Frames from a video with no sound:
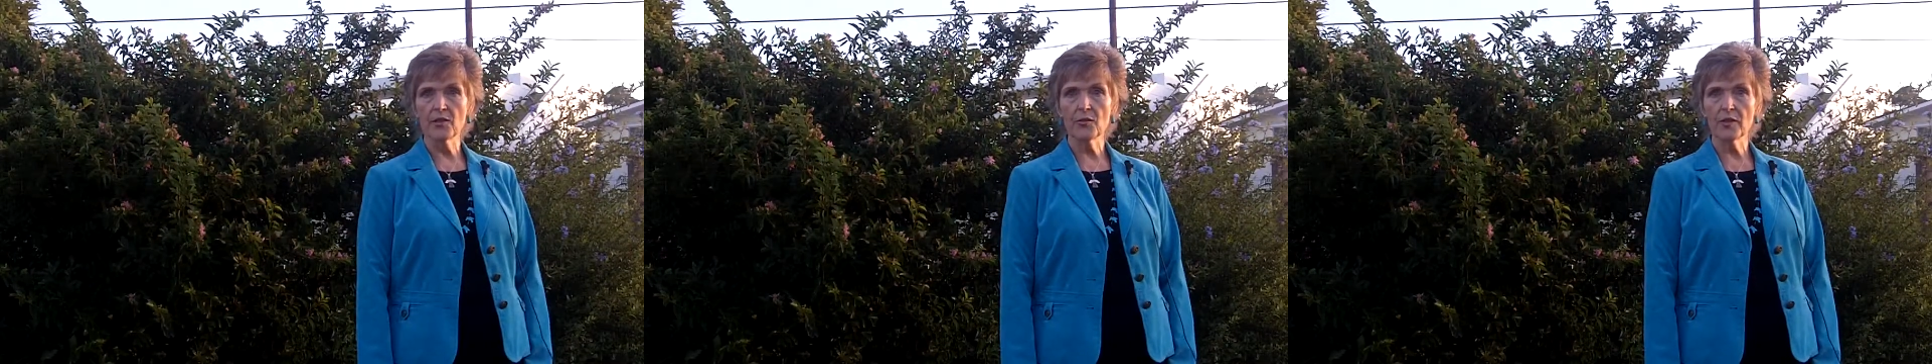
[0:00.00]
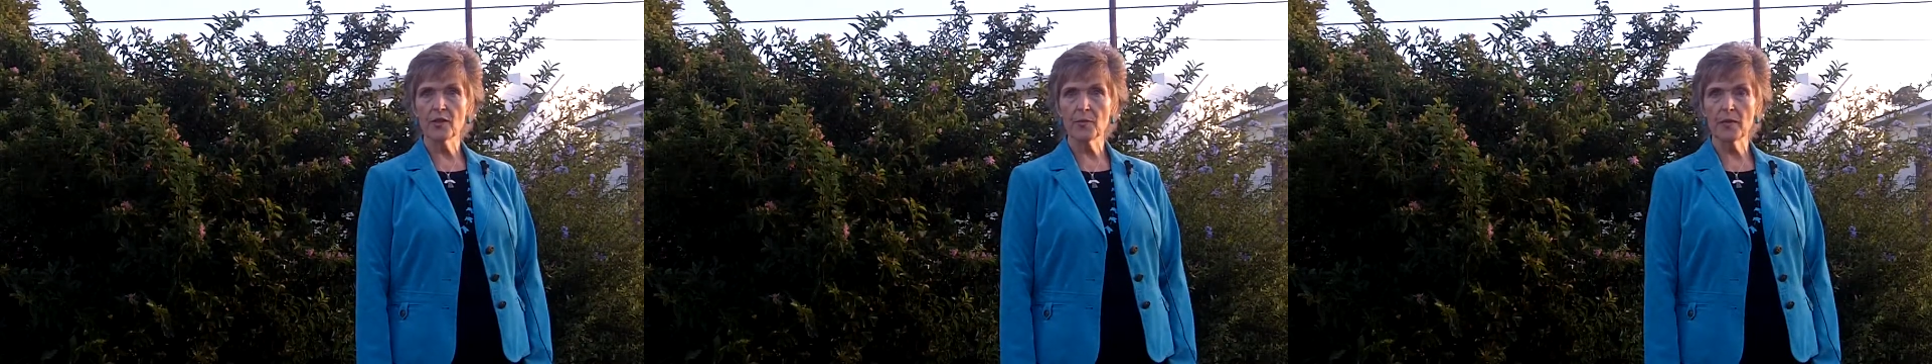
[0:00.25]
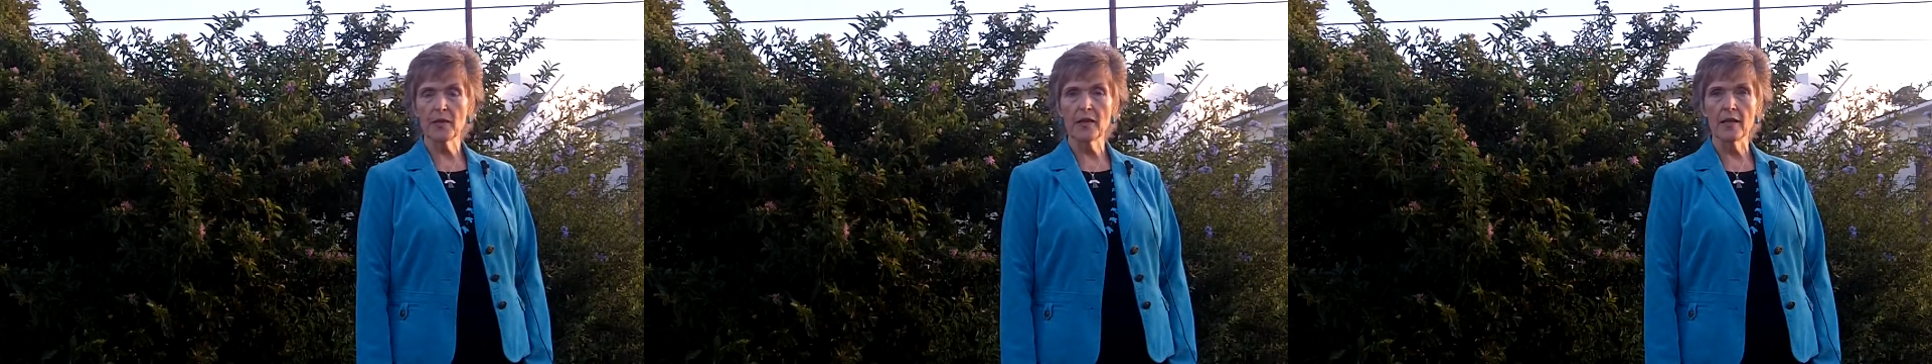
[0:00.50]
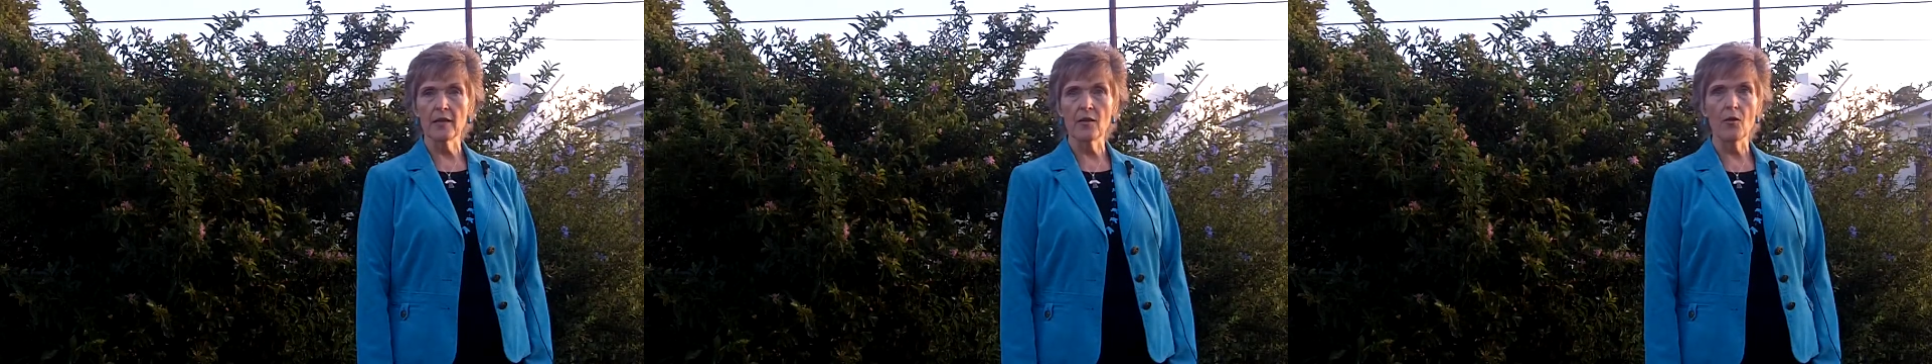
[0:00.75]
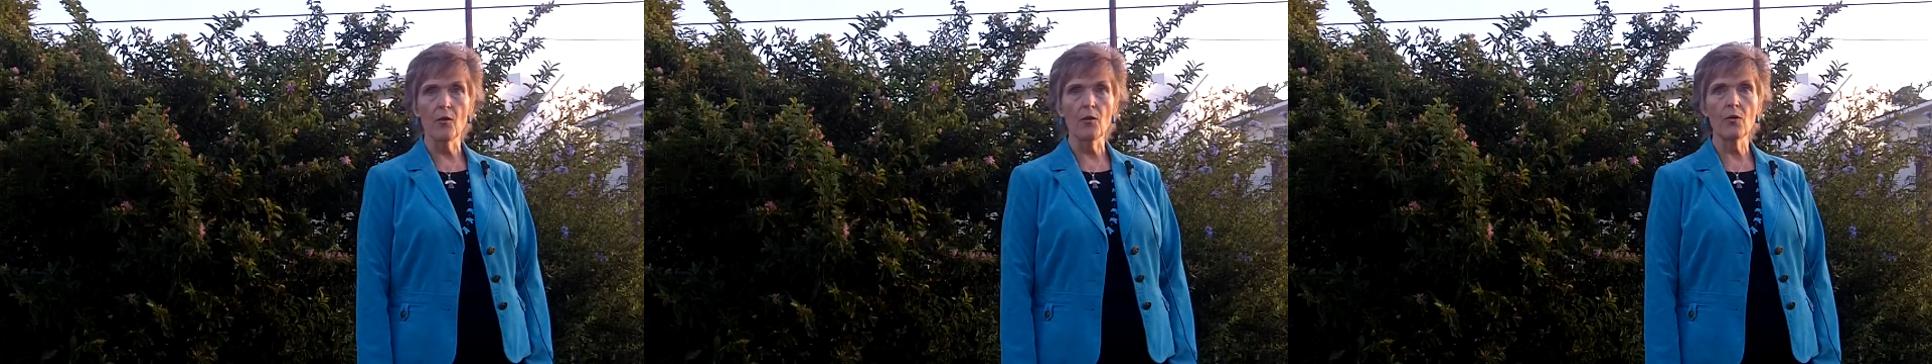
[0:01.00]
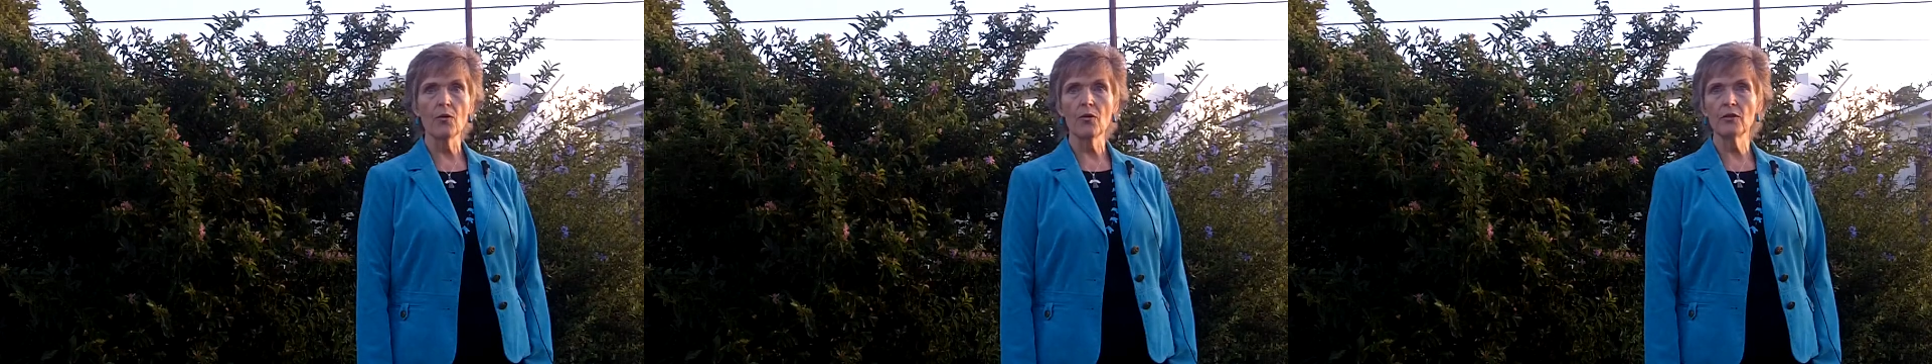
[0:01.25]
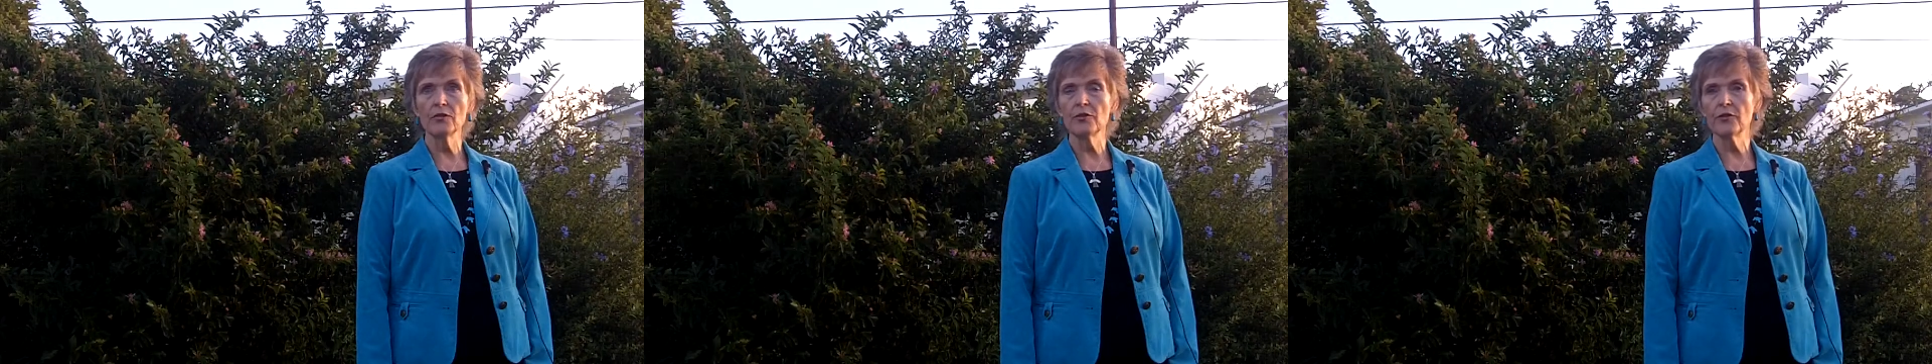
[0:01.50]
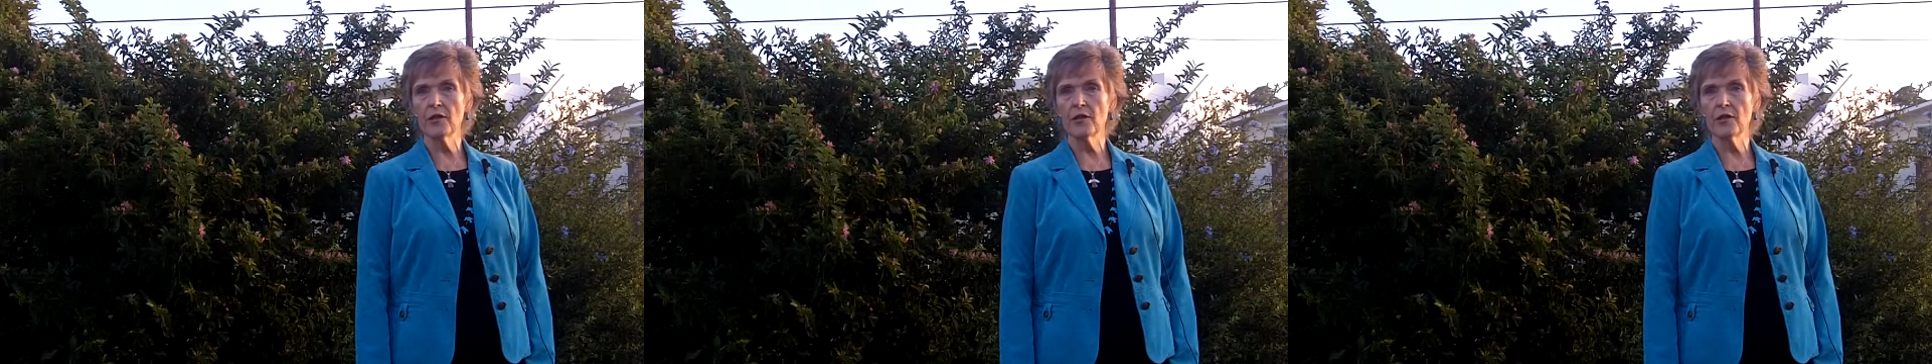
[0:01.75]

to explain a whole new